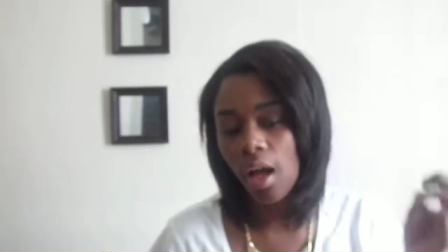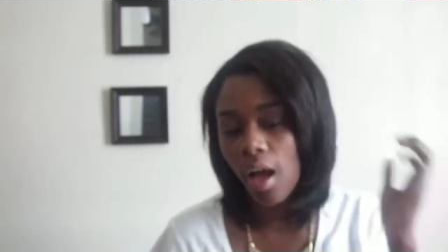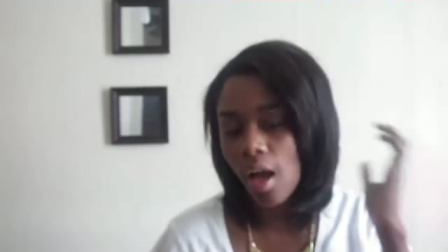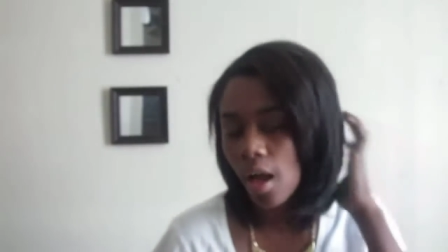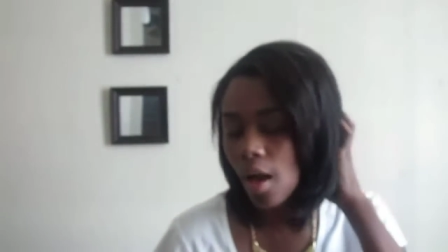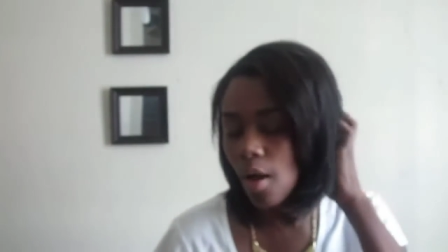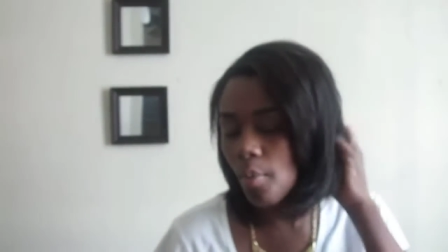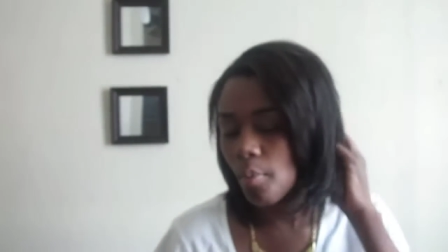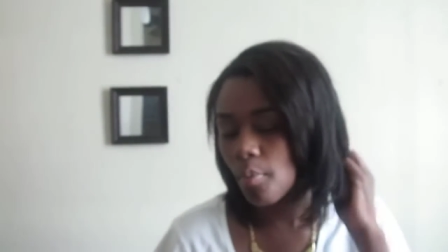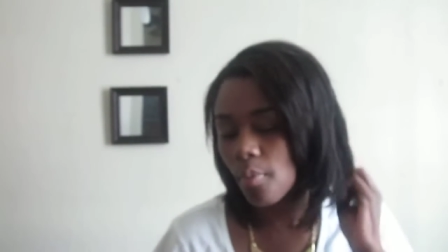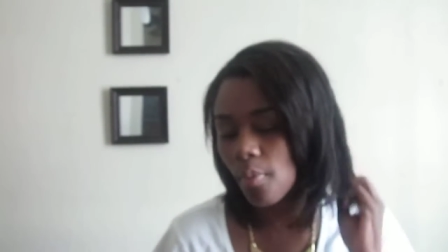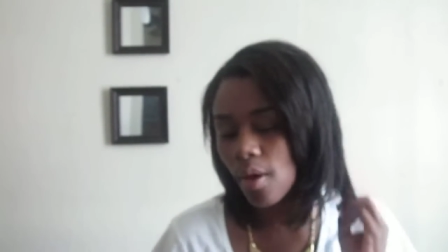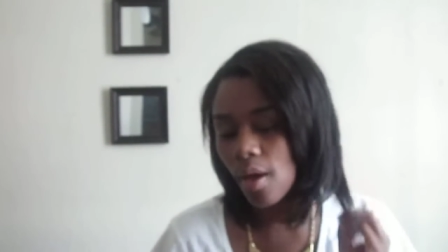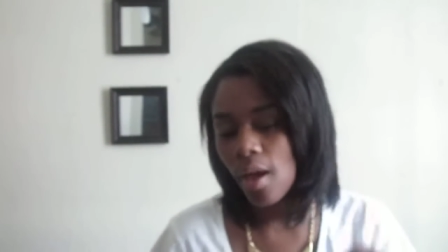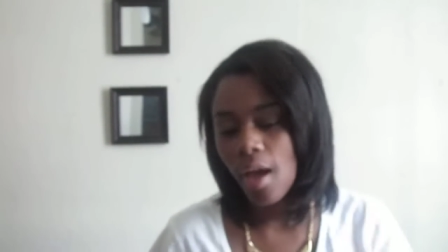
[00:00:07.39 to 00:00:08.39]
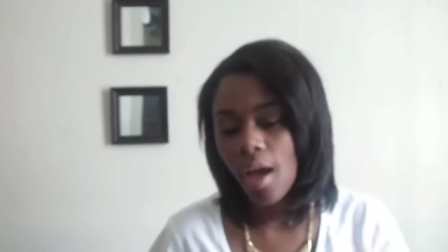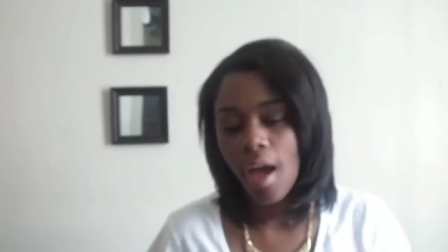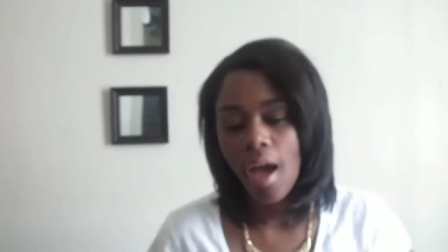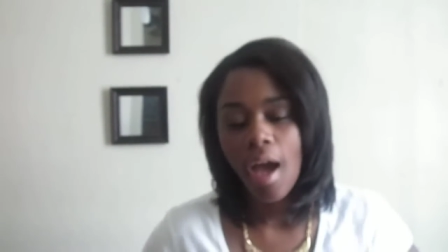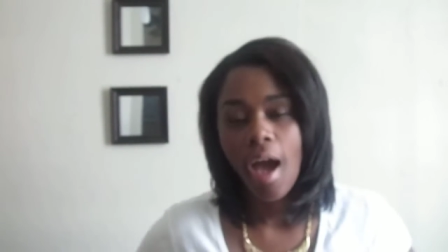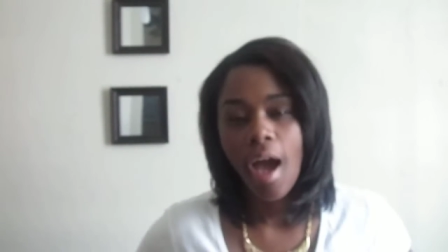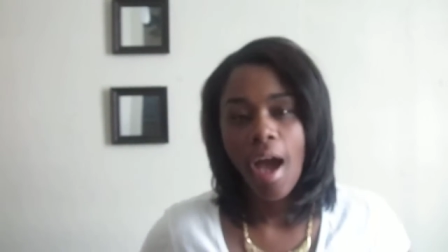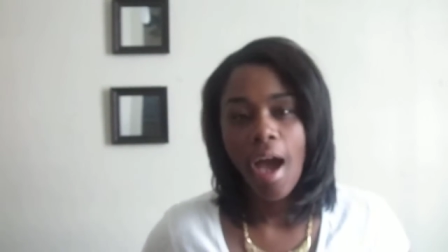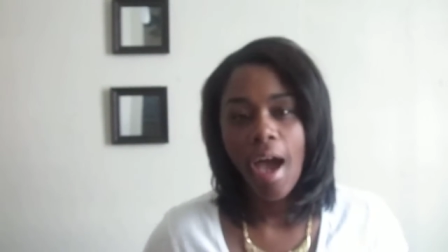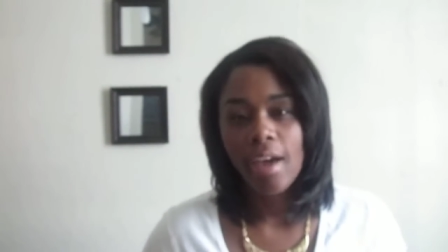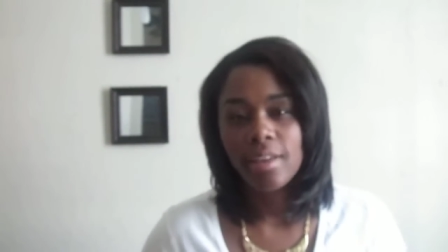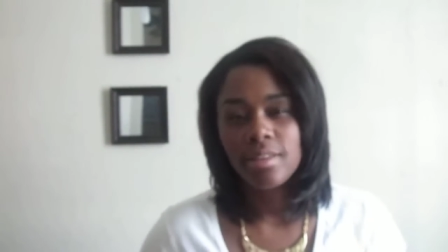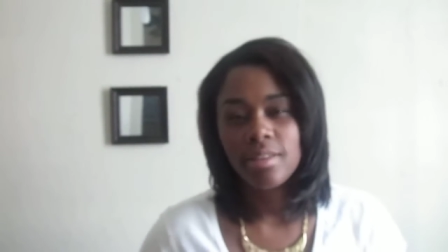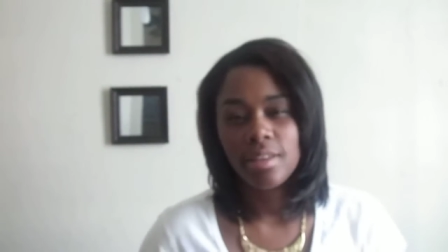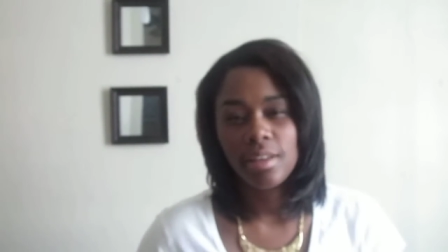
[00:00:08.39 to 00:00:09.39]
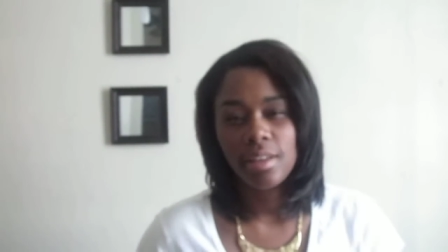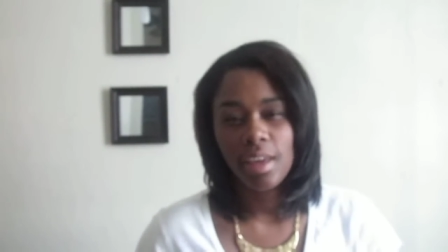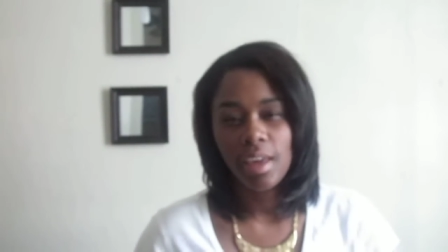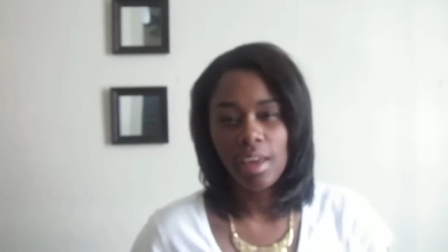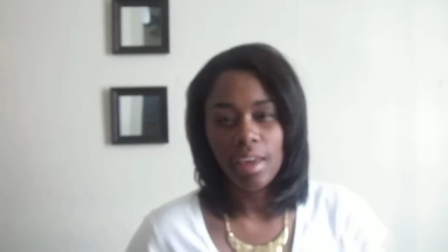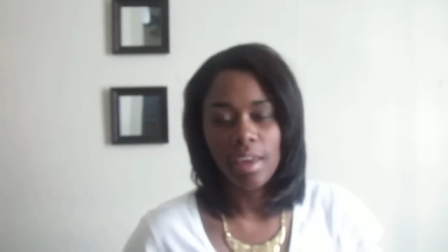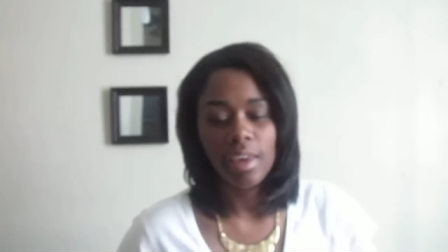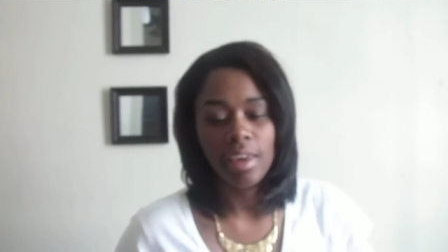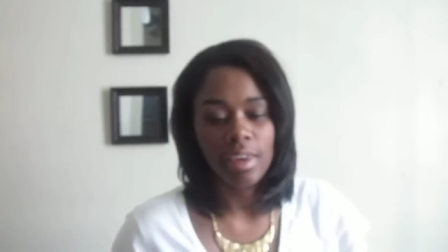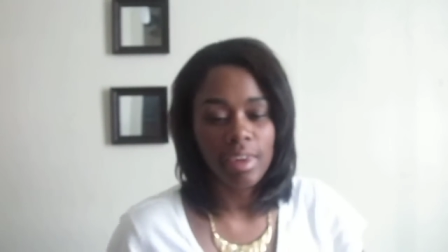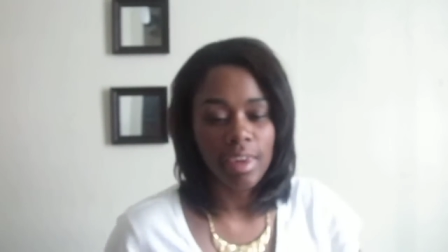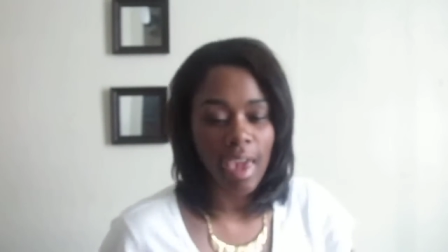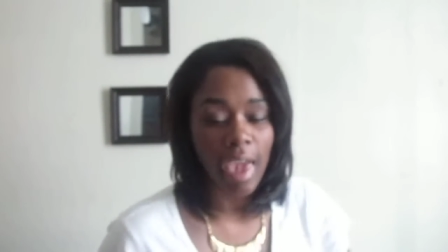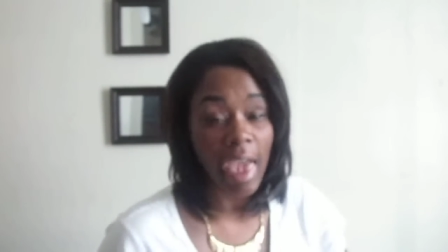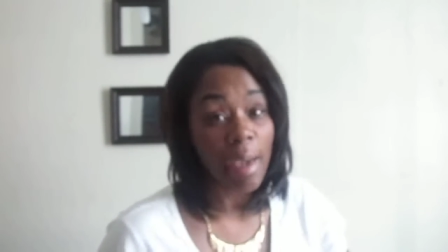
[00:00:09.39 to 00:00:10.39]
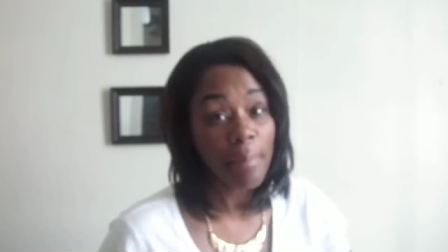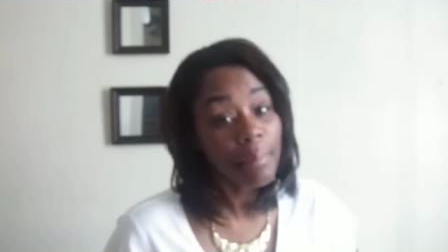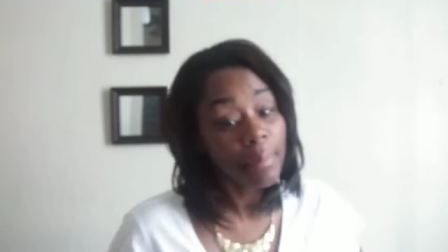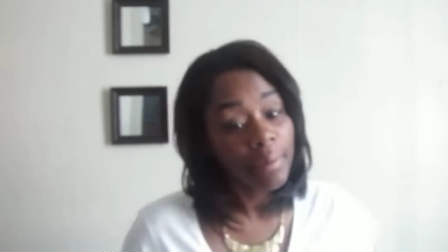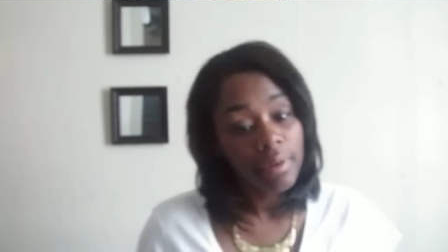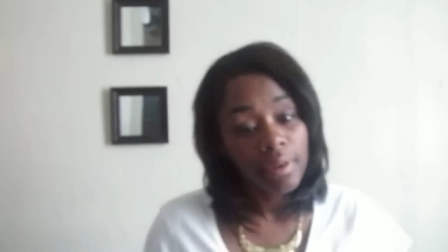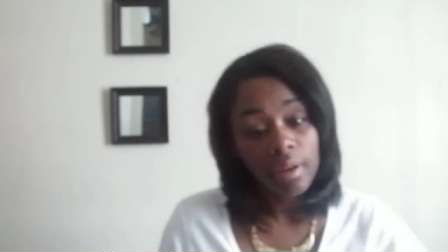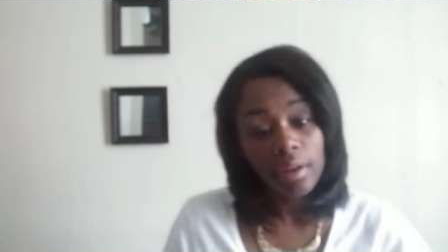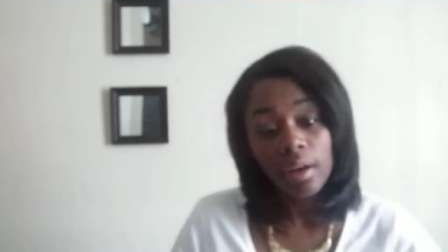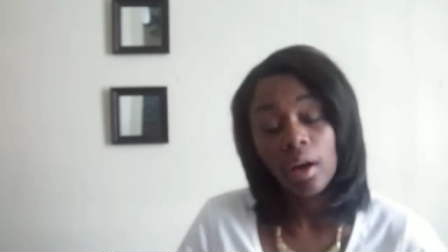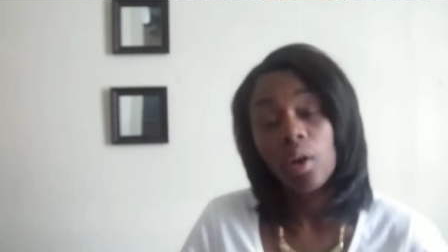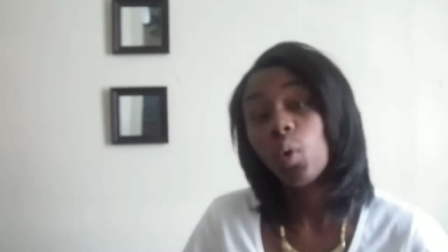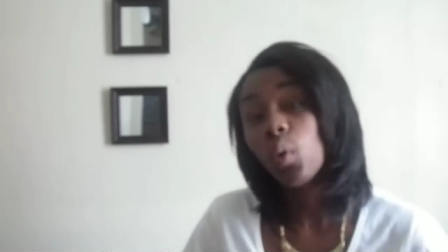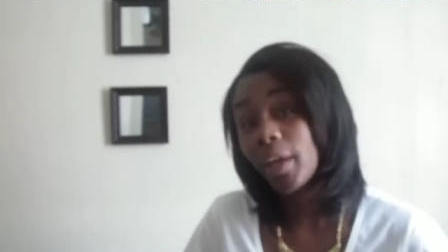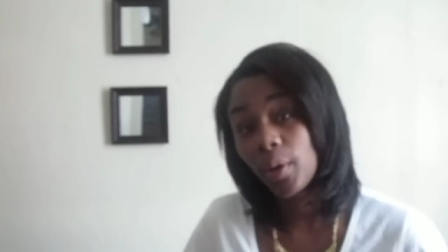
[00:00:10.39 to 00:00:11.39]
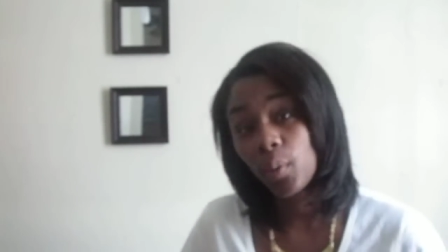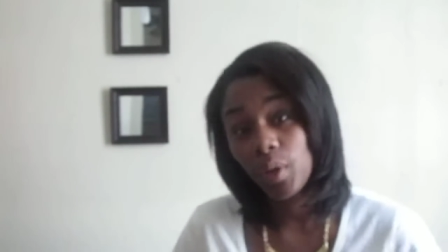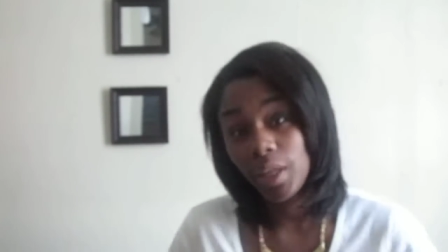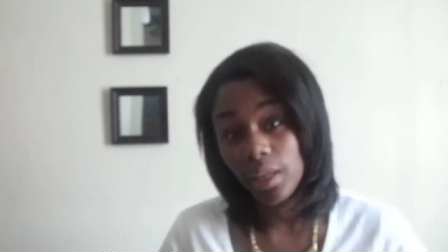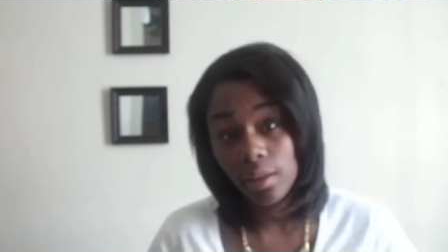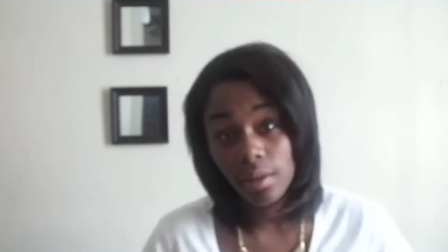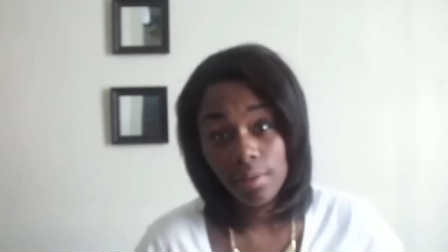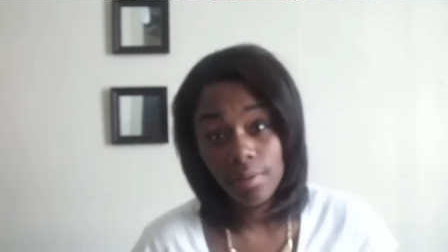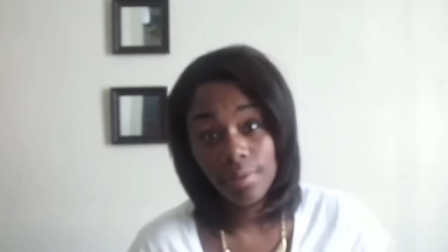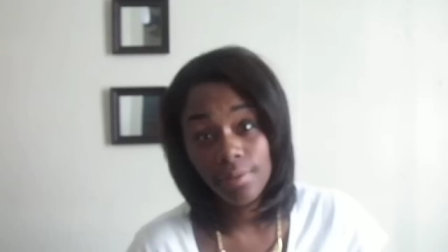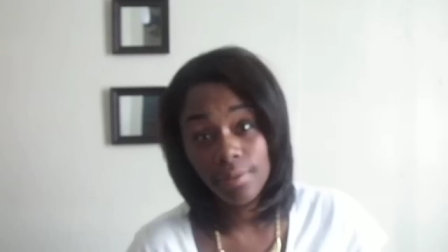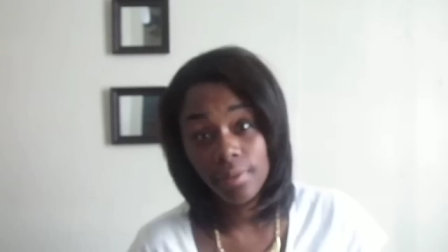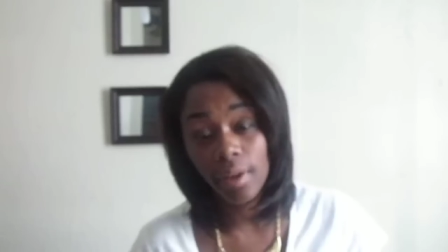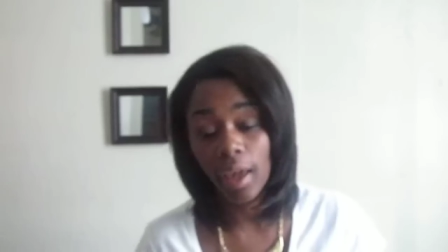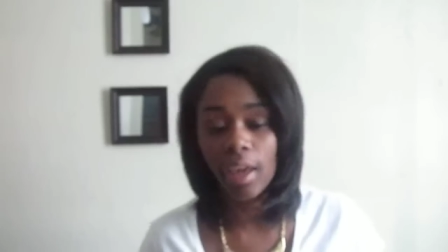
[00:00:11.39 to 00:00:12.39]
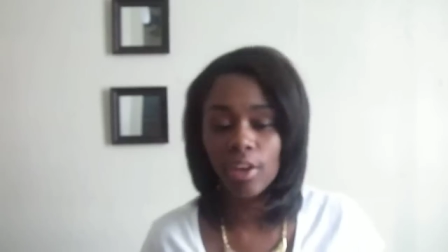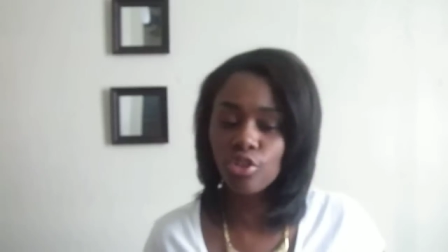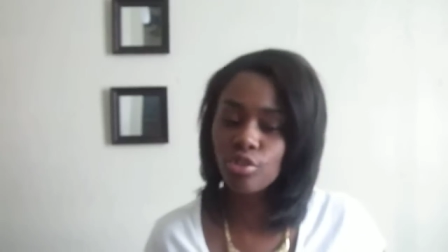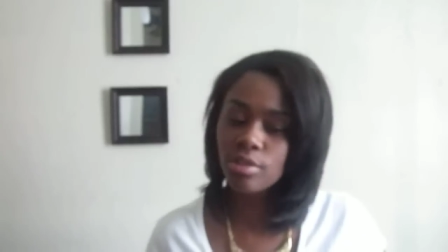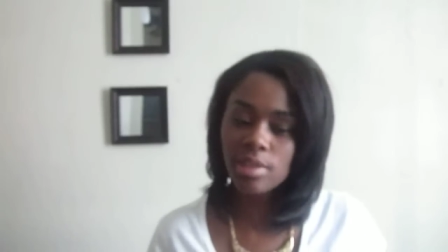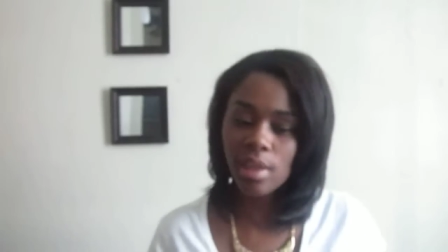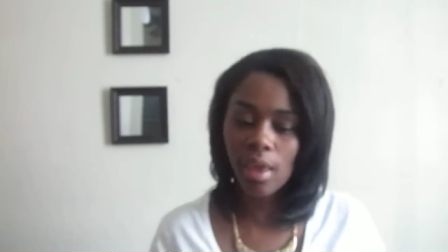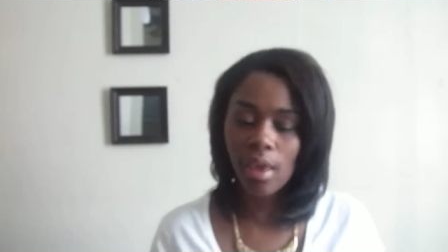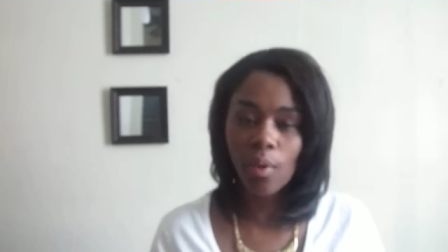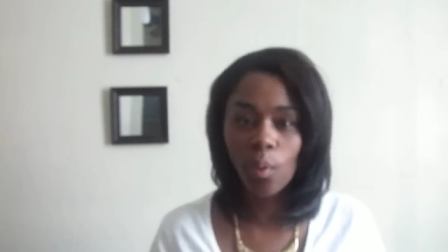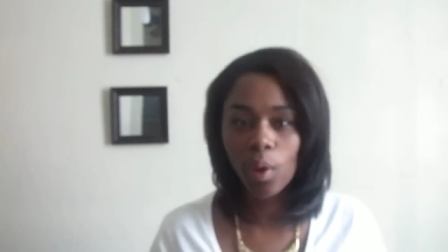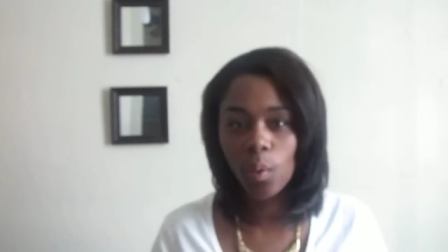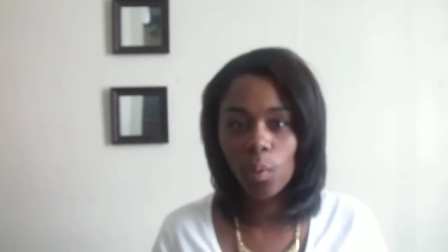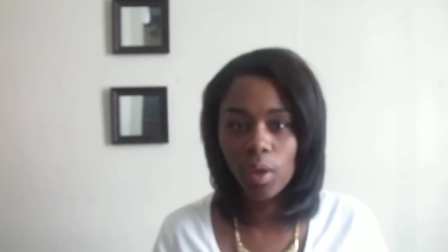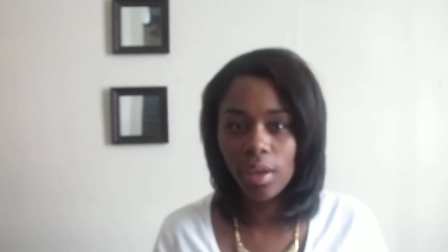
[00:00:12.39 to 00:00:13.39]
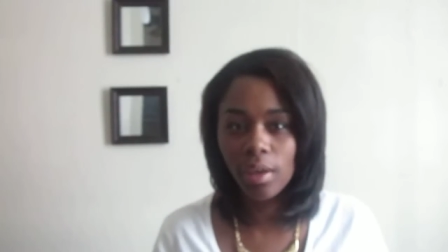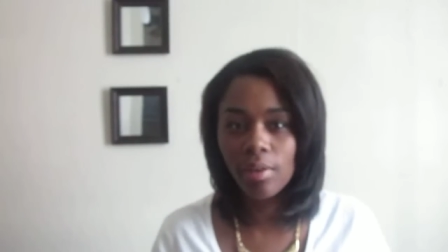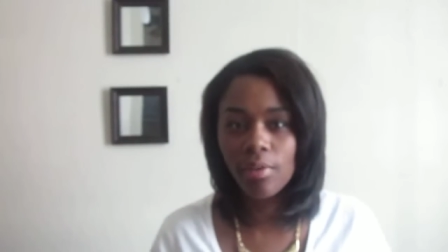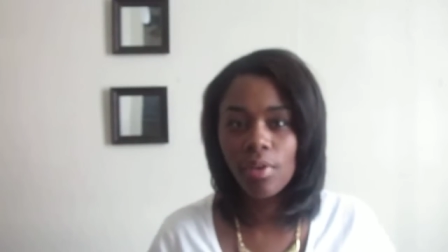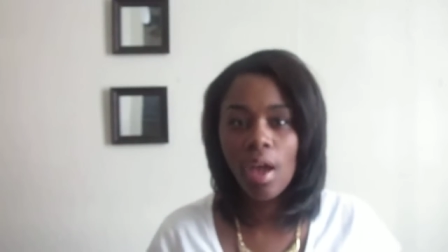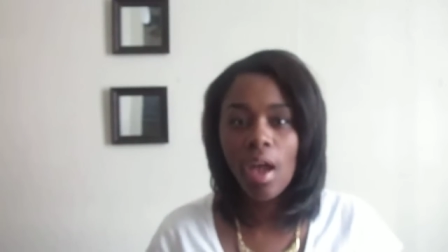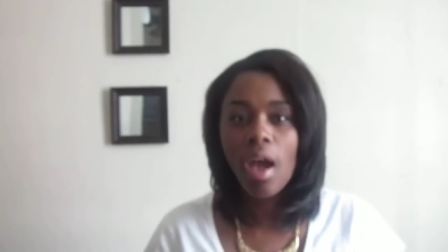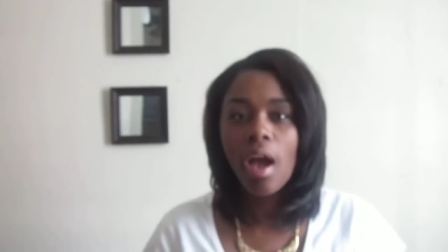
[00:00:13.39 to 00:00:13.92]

Um, I did a cap, a quick weave, I guess you'd say a quick weave.